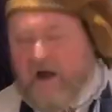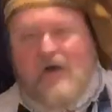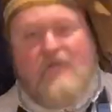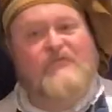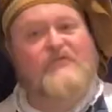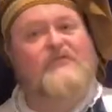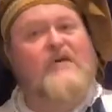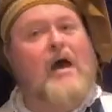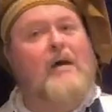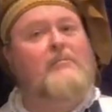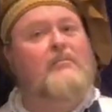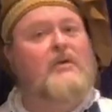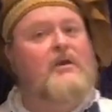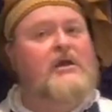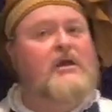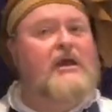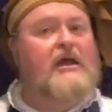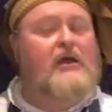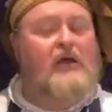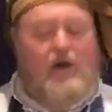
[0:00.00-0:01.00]
a
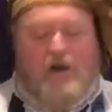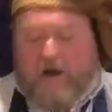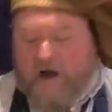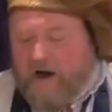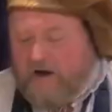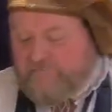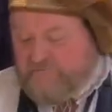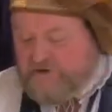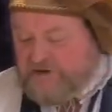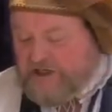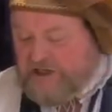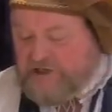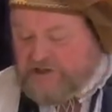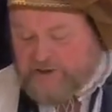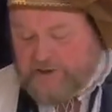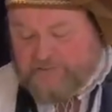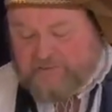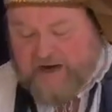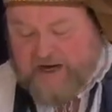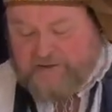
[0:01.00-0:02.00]
family of
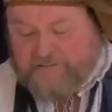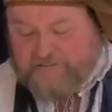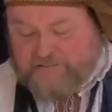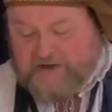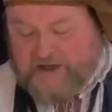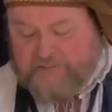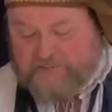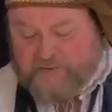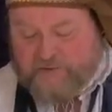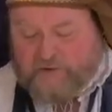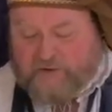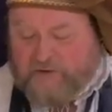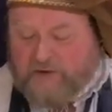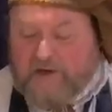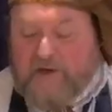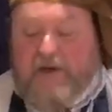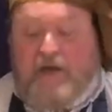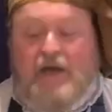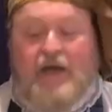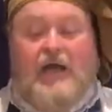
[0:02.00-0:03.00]
gingerbread
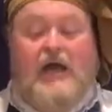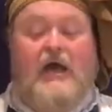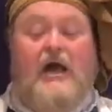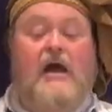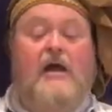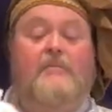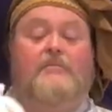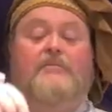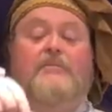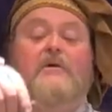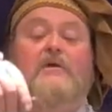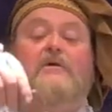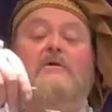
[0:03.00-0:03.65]
people. Here